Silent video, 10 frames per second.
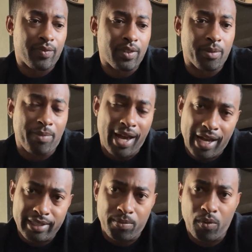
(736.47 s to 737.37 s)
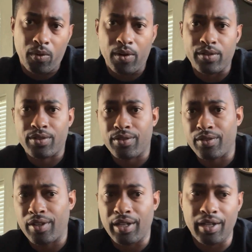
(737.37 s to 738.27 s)
the passports,
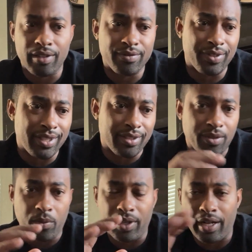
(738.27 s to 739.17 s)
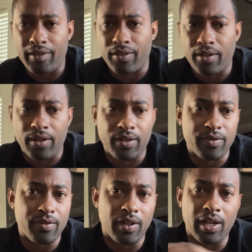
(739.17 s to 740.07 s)
visa, whatever,
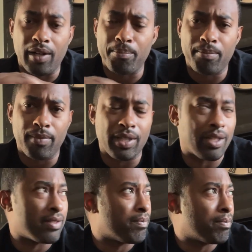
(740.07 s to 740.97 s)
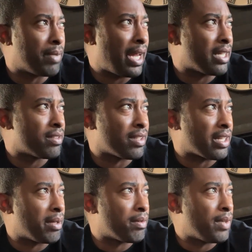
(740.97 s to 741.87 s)
there's like
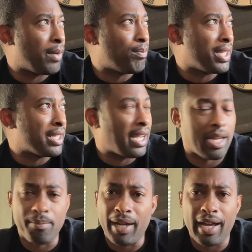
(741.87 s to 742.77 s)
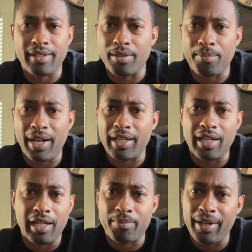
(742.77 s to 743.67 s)
a BK pass or
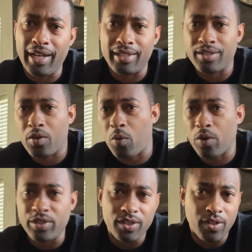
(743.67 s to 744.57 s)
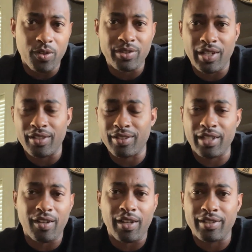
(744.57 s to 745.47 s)
Bangkok pass, a quarantine hotel,
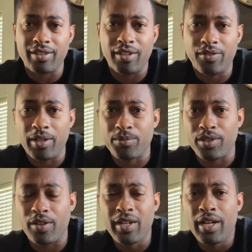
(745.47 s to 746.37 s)
setting all that stuff up. So